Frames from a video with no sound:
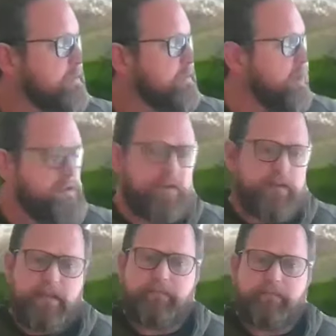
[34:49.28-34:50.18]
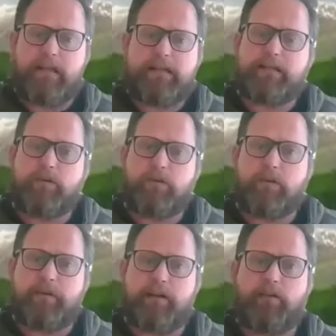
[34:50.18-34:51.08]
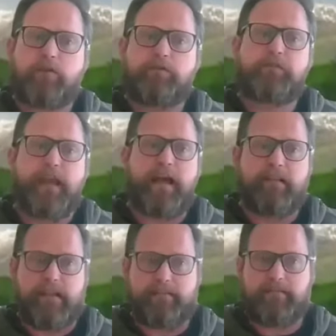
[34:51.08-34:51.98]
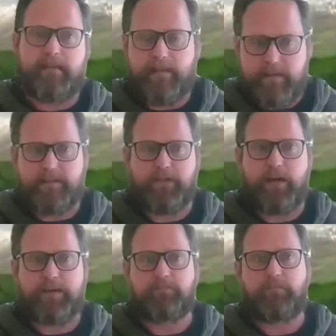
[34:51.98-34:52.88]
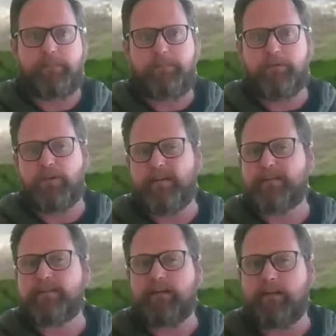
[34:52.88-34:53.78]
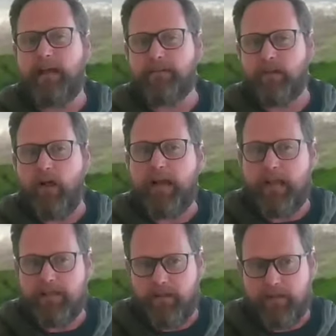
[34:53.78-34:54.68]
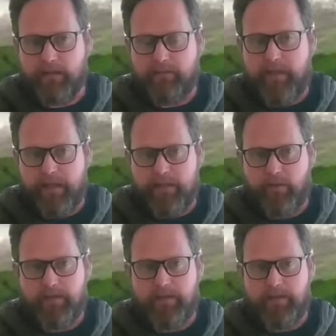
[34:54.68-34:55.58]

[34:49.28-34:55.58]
also in the Middle East, they talk a lot about conviviality in this situation, where people don't necessarily have to like each other to live next to